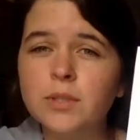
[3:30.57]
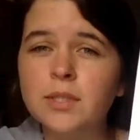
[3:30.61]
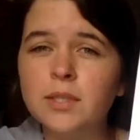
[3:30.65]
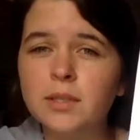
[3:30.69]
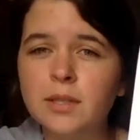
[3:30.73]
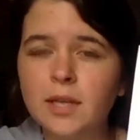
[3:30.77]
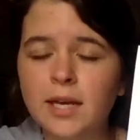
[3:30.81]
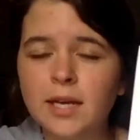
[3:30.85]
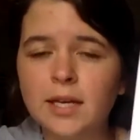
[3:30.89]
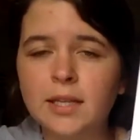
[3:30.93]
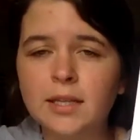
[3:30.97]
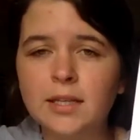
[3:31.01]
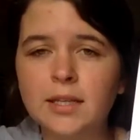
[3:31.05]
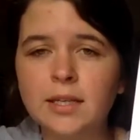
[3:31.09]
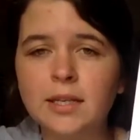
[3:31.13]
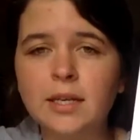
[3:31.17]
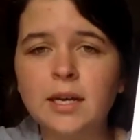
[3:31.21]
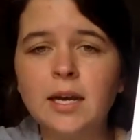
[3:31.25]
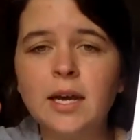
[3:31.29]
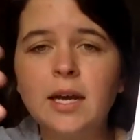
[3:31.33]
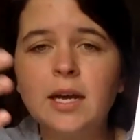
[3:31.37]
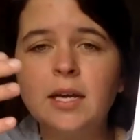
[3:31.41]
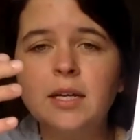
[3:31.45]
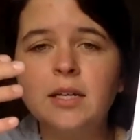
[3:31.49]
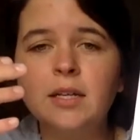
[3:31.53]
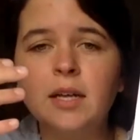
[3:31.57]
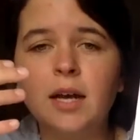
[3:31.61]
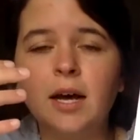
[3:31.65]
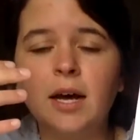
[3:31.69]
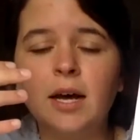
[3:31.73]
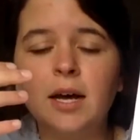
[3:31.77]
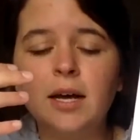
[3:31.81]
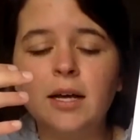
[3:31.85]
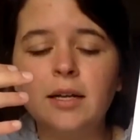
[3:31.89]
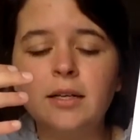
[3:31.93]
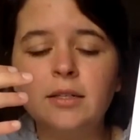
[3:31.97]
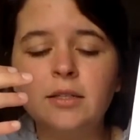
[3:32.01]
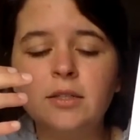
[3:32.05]
likely
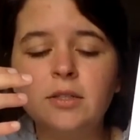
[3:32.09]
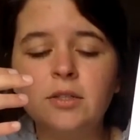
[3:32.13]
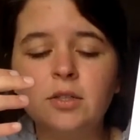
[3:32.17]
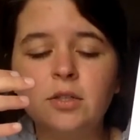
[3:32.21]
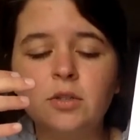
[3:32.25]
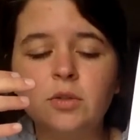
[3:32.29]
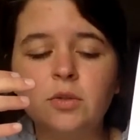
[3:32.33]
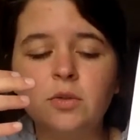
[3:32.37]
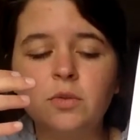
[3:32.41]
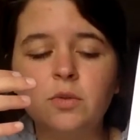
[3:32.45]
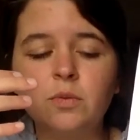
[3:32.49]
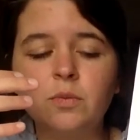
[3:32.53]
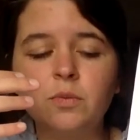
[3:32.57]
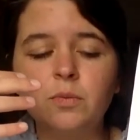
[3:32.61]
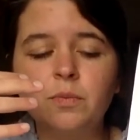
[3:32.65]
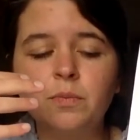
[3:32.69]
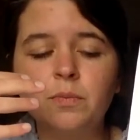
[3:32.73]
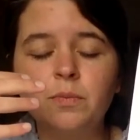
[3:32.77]
to